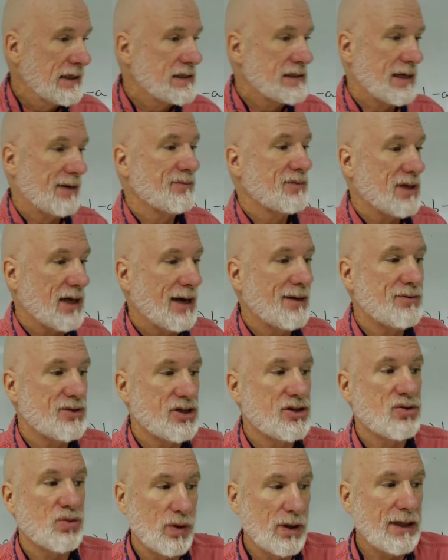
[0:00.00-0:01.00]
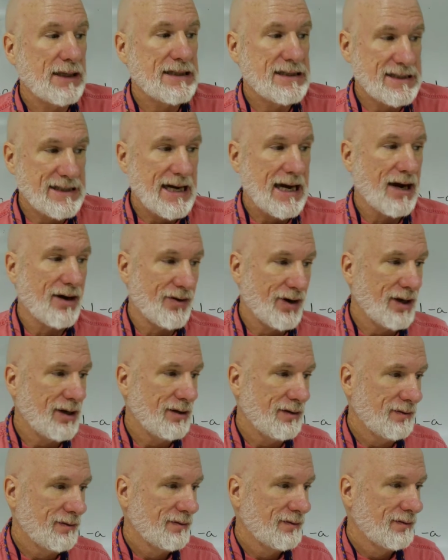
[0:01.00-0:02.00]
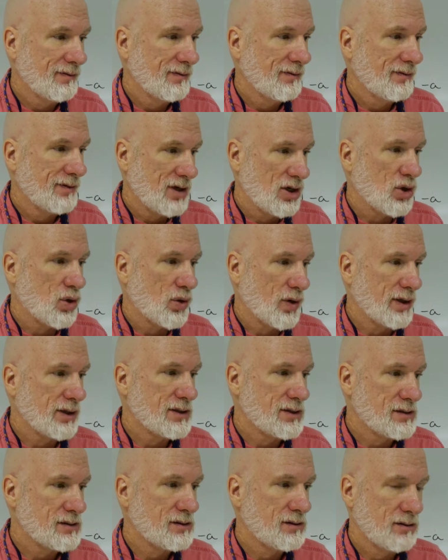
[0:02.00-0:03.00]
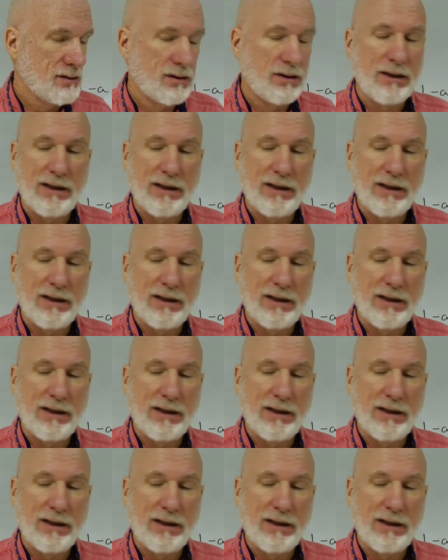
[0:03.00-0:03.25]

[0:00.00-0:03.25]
Sometimes it's really scary, the noise.